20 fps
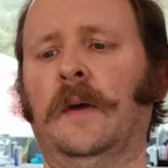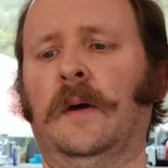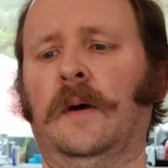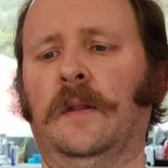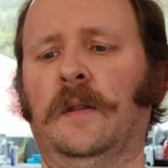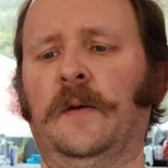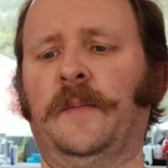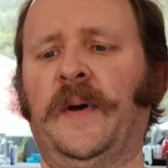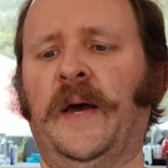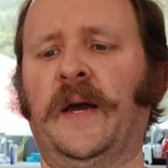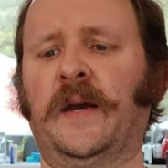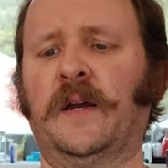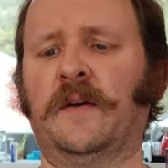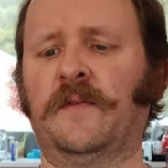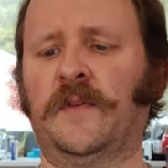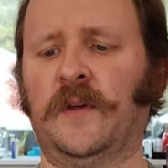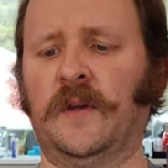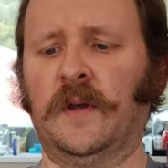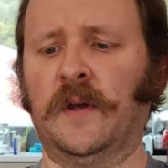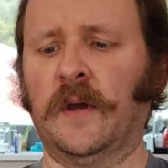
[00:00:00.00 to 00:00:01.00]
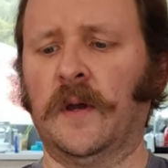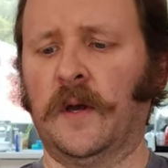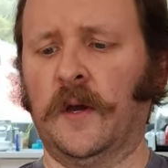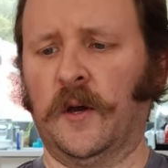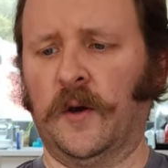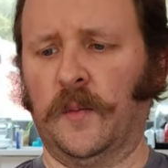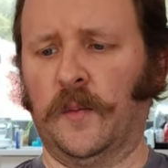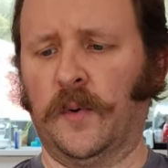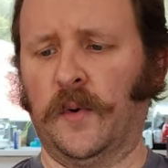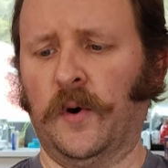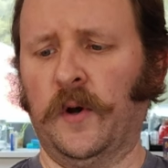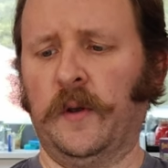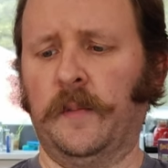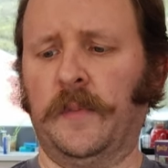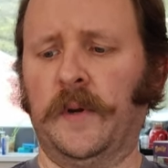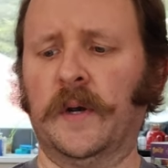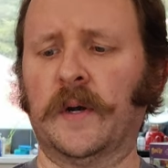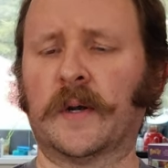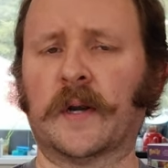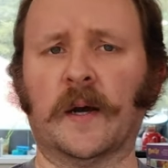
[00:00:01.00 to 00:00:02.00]
On the back of the Buoy
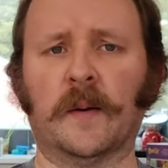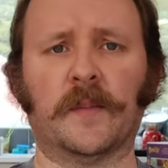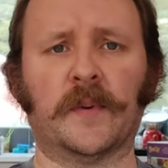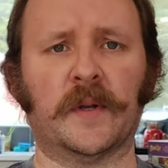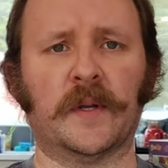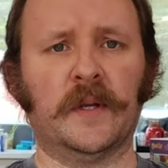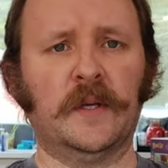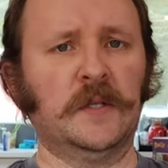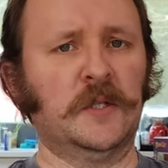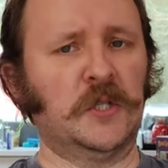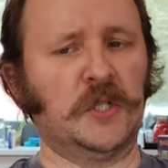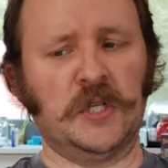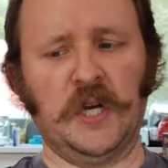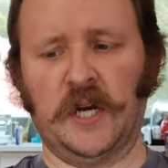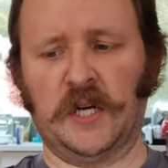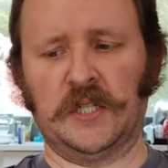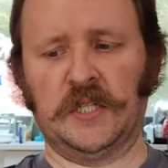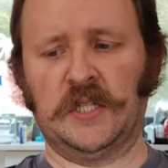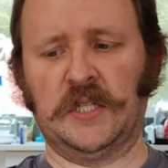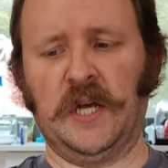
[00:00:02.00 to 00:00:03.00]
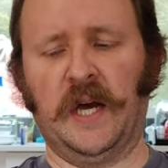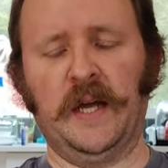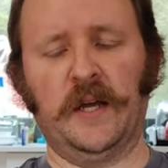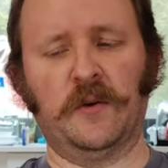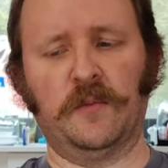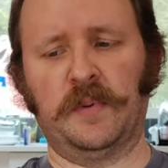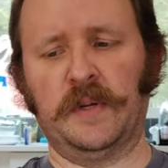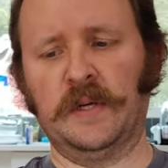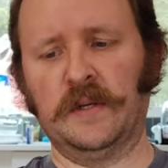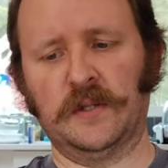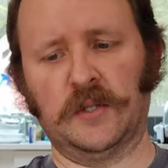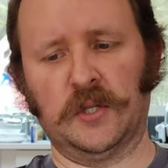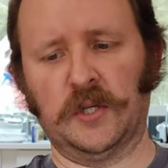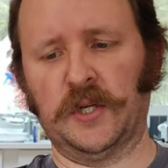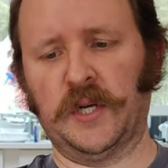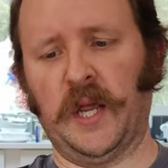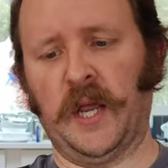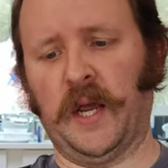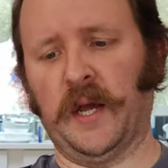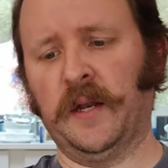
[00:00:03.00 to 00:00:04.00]
Beer Company's Czech style Pilsner
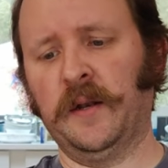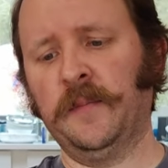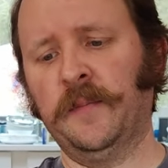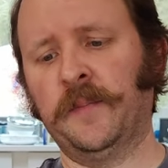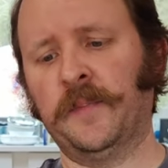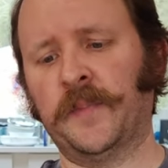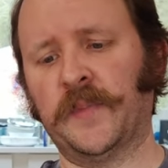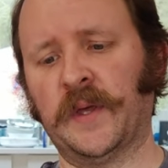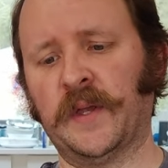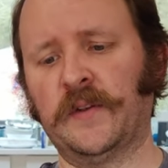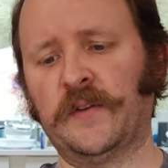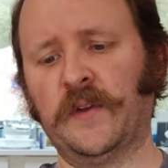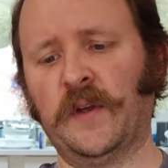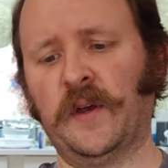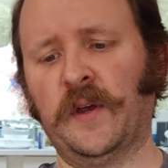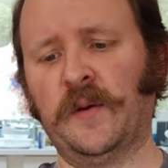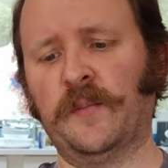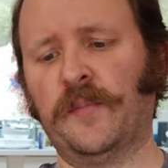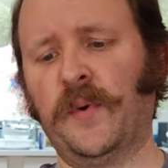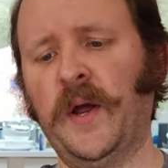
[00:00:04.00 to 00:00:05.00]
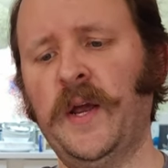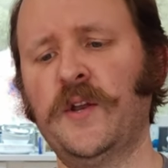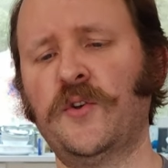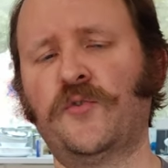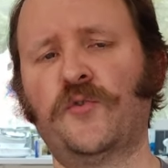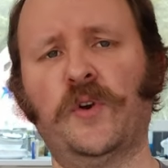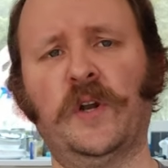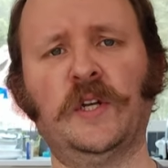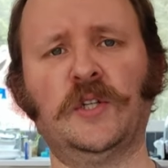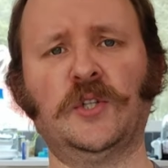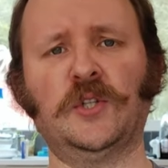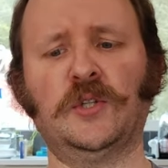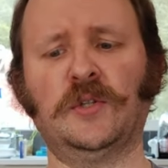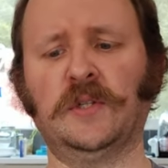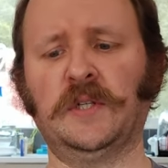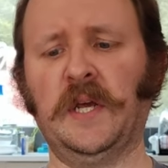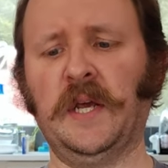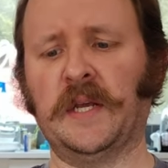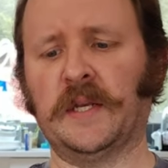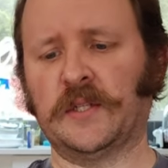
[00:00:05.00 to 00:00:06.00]
can, they say bright traditional
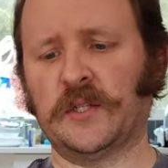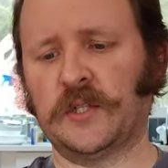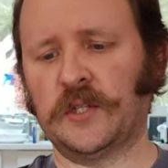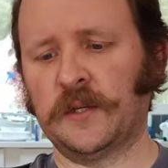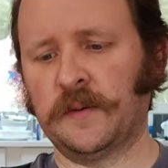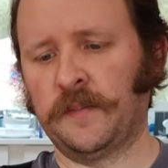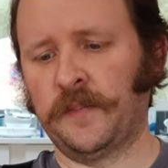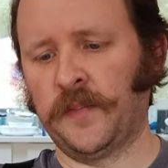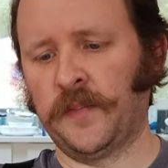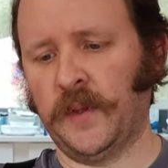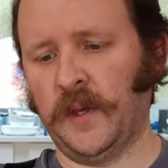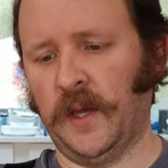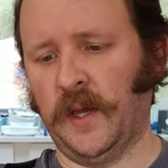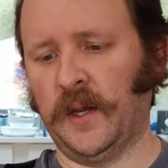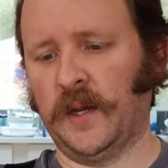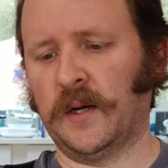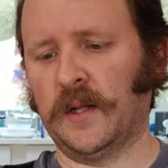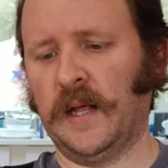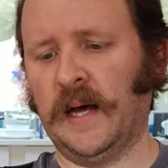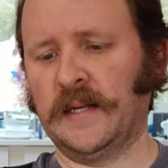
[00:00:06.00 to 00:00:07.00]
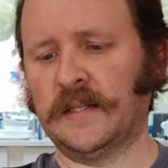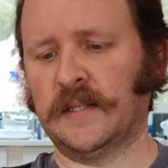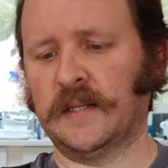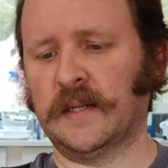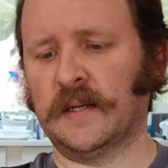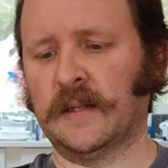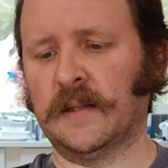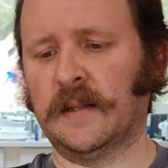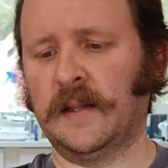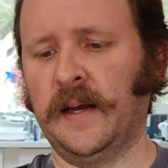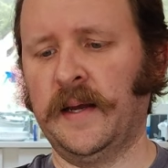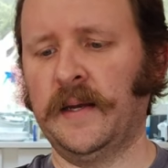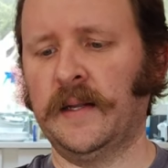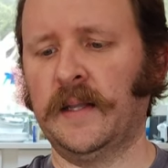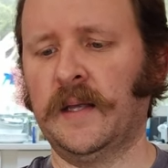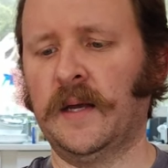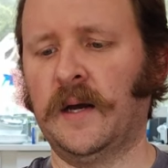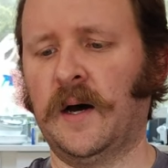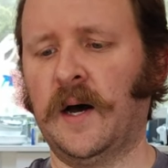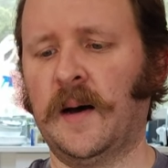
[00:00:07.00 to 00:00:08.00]
taste, a classic
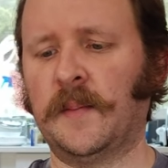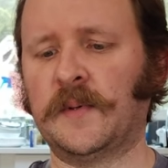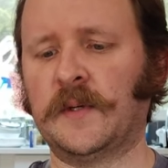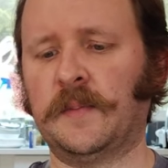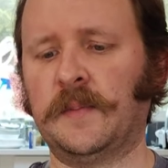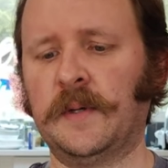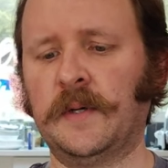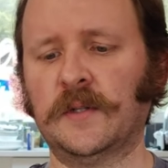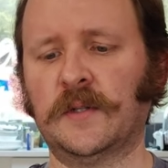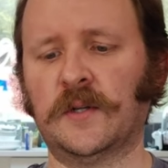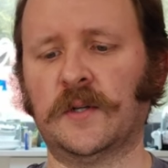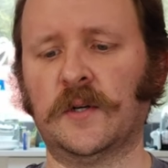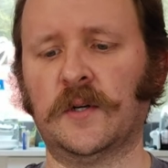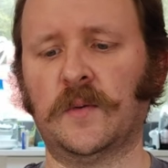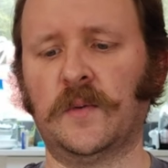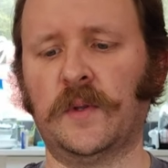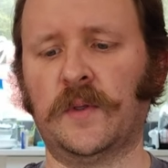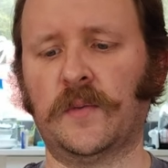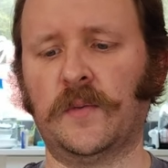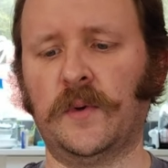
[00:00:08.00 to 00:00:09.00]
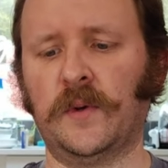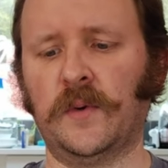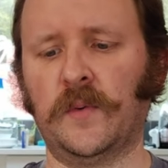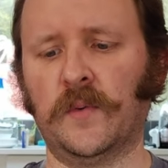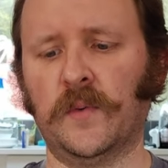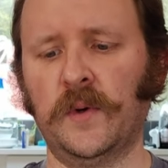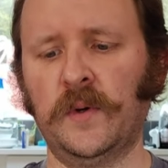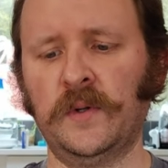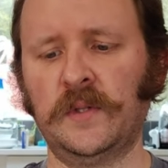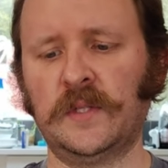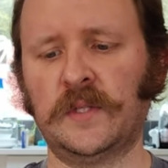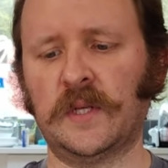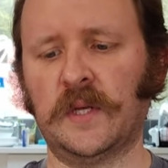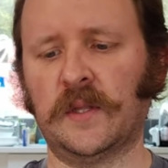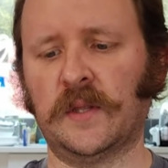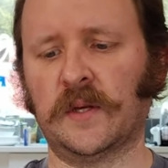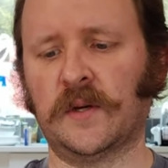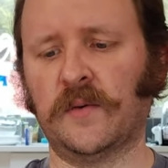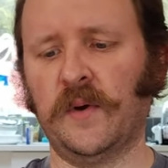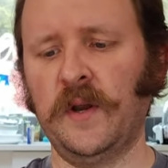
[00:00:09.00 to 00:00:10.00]
lightly hopped Pilsner with roots
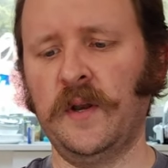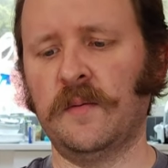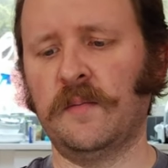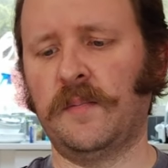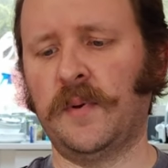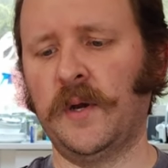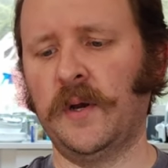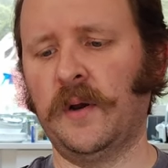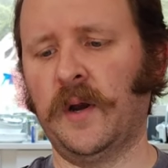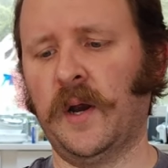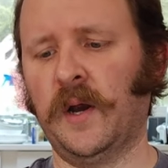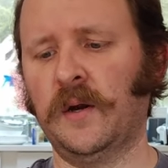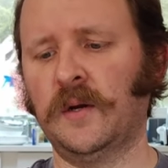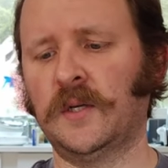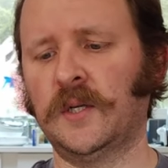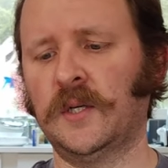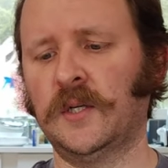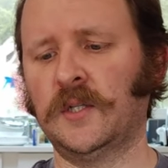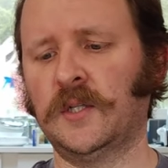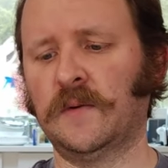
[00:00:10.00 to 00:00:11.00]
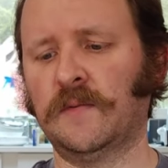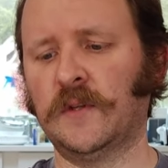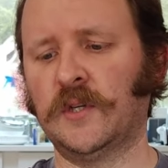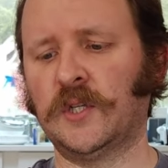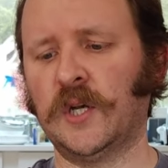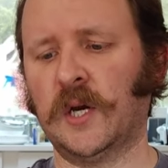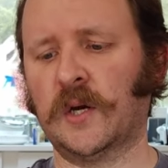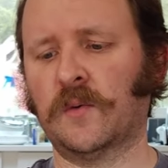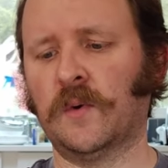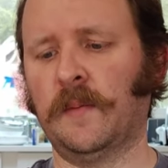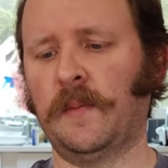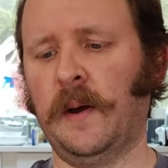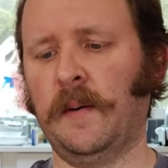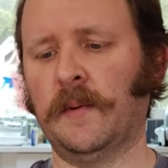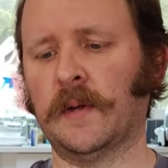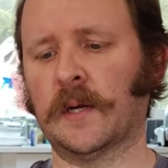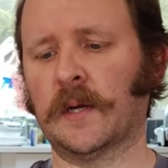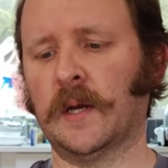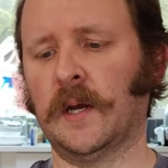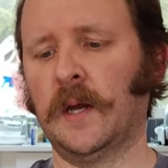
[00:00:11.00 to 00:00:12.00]
in the great beer heritage of the Czech
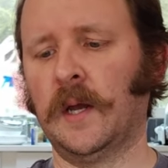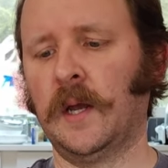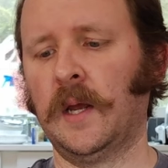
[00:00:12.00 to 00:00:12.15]
Republic.